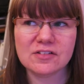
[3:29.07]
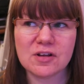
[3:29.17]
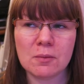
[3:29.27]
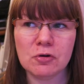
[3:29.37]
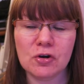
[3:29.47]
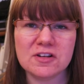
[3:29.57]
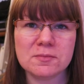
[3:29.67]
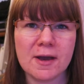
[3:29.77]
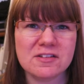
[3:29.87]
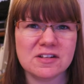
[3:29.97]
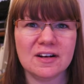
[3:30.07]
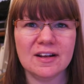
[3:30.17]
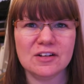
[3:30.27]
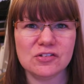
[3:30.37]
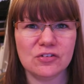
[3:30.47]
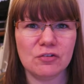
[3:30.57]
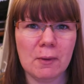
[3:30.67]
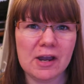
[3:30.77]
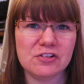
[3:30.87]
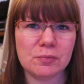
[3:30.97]
so I'm not expecting any sort of
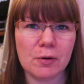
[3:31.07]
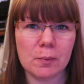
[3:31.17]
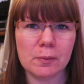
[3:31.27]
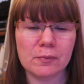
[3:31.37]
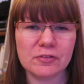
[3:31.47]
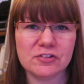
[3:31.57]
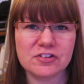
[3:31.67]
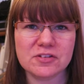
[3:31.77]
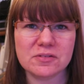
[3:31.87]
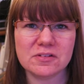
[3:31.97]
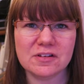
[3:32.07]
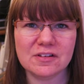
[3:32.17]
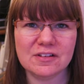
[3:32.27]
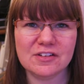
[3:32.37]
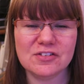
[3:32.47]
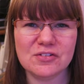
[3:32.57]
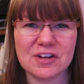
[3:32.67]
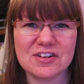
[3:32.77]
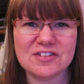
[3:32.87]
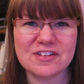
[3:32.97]
major problems. It's just, you sort of
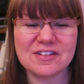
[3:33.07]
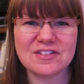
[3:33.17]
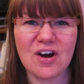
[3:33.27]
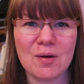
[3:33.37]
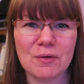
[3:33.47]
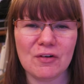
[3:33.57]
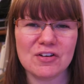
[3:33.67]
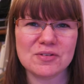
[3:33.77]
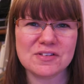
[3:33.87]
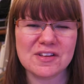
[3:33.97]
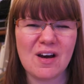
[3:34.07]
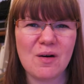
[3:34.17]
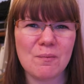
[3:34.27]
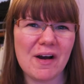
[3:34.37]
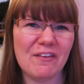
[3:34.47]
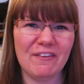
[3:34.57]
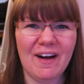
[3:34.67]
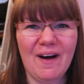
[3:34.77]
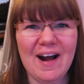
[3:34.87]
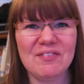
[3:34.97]
get to the time at Christmas, you say, oh bugger
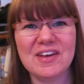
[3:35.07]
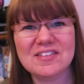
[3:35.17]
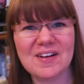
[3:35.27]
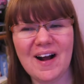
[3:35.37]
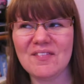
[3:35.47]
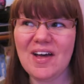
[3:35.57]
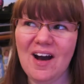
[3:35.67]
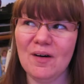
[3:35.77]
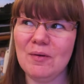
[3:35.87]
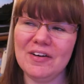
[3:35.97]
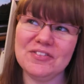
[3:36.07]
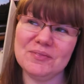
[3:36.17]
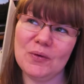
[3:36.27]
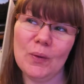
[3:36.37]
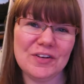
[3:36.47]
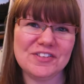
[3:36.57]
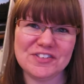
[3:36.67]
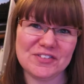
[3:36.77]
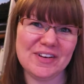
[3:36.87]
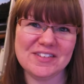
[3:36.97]
it, I'll have this, I'll have that, I'll buy some
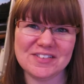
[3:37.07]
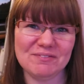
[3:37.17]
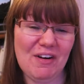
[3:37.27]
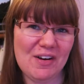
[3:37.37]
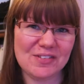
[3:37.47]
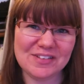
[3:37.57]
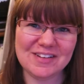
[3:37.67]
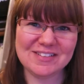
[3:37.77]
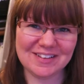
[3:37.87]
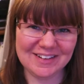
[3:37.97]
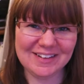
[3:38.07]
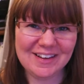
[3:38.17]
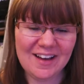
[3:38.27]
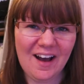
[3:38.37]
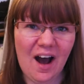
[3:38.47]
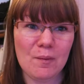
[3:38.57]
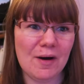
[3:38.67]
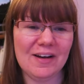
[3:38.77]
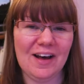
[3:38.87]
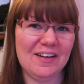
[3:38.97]
Quality Street, some roses, and I'll
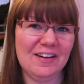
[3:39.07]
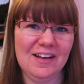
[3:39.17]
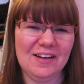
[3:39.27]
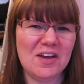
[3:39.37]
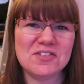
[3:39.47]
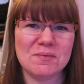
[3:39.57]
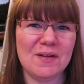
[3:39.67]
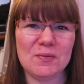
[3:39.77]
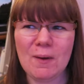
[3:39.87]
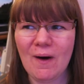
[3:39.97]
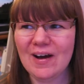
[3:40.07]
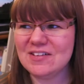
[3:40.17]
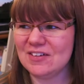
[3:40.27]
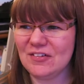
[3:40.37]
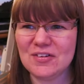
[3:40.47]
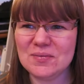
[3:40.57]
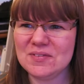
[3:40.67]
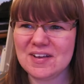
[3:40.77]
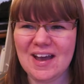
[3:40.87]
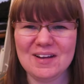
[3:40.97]
buy like loads of mince pies and
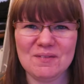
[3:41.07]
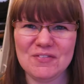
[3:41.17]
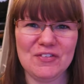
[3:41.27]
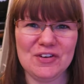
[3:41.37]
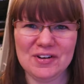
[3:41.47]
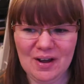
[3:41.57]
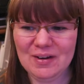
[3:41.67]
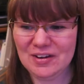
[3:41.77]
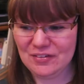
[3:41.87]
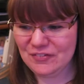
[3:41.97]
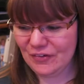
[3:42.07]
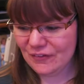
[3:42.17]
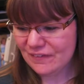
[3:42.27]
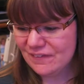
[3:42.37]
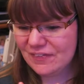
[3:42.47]
Christmas cake, and before you know it, you've got